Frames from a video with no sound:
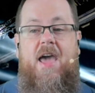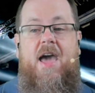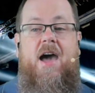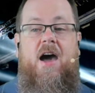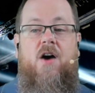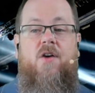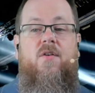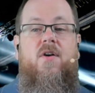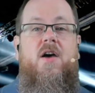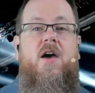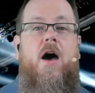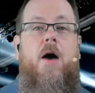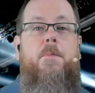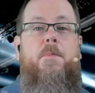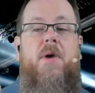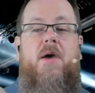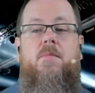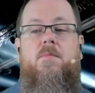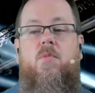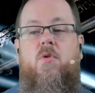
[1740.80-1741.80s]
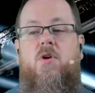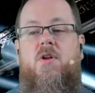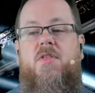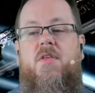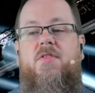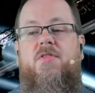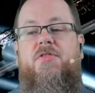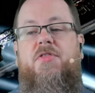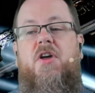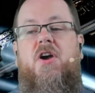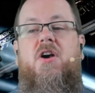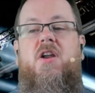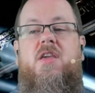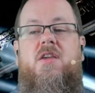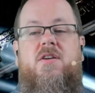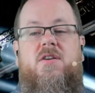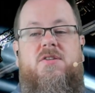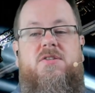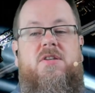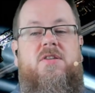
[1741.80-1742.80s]
the now, a bit more than 30
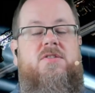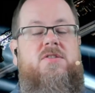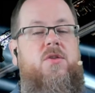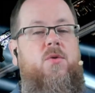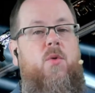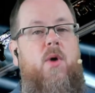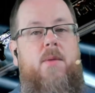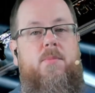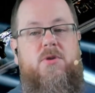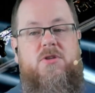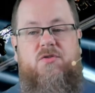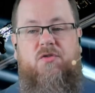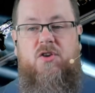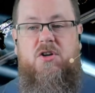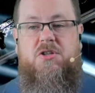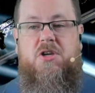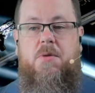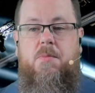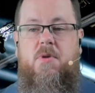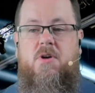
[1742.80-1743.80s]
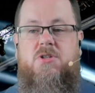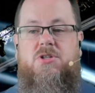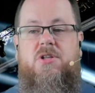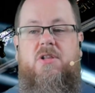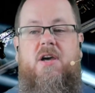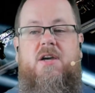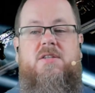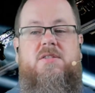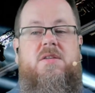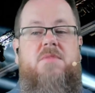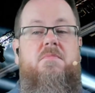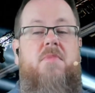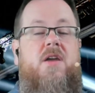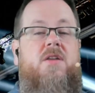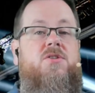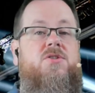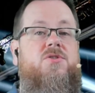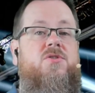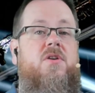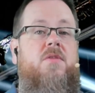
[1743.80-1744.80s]
years since the web was first commercialized and
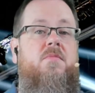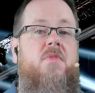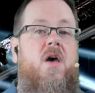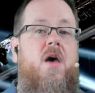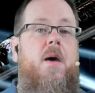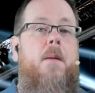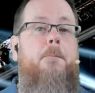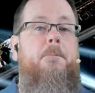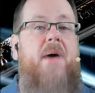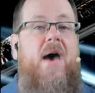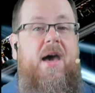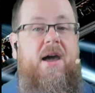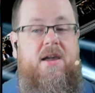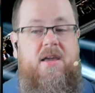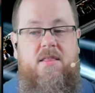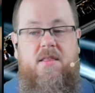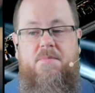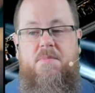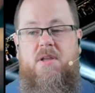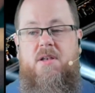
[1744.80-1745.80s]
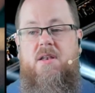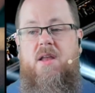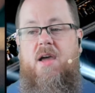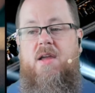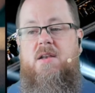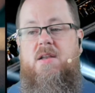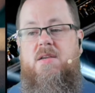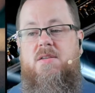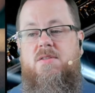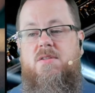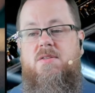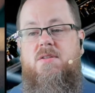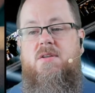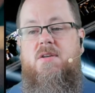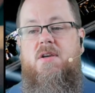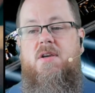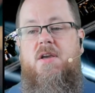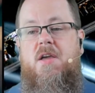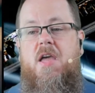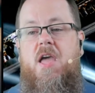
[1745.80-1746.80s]
mainstreamed back in the mid 90s,
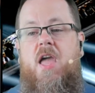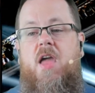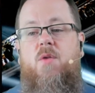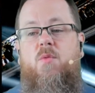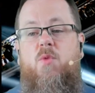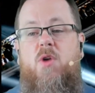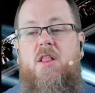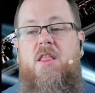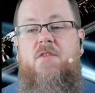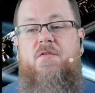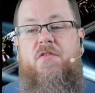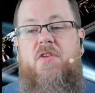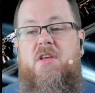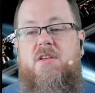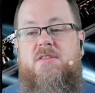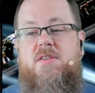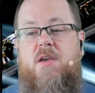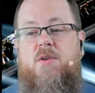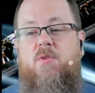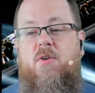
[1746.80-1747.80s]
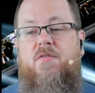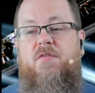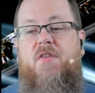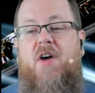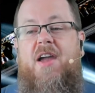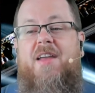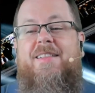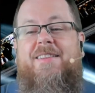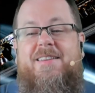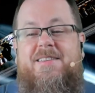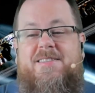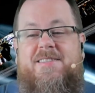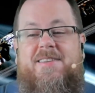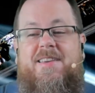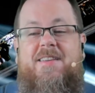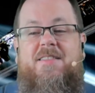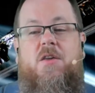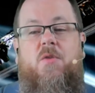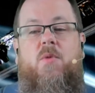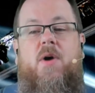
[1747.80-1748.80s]
it really feels like we're finally
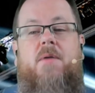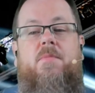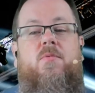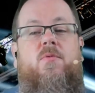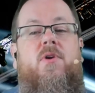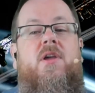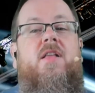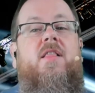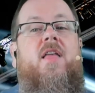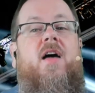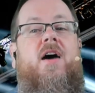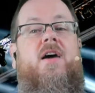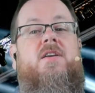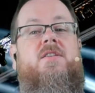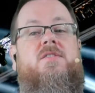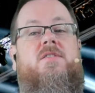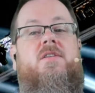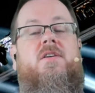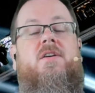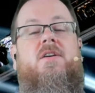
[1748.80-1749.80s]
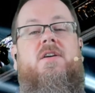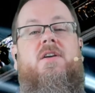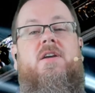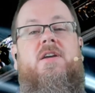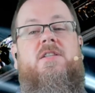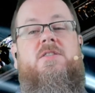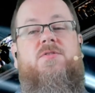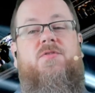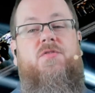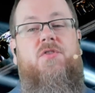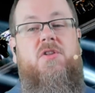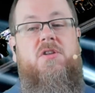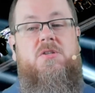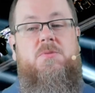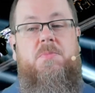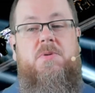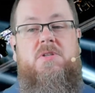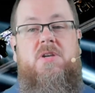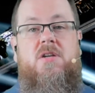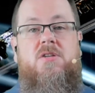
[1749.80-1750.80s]
seeing the web realize its
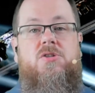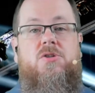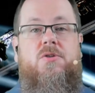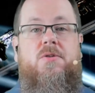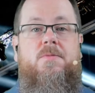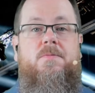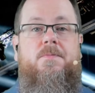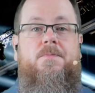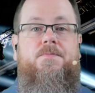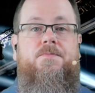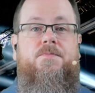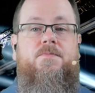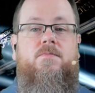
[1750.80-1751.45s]
fullest potential.